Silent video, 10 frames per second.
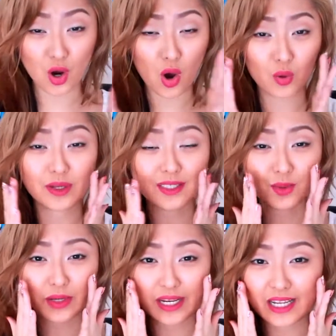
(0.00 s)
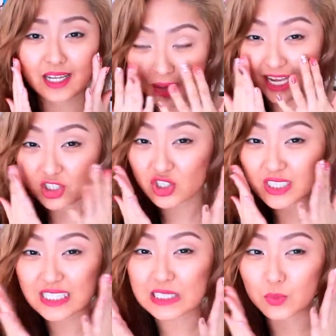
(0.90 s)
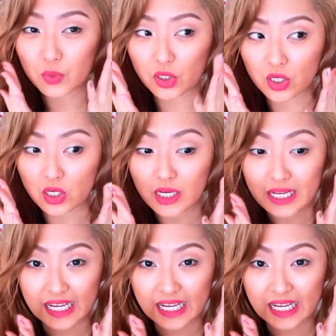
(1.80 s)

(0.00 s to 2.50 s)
always creating patches where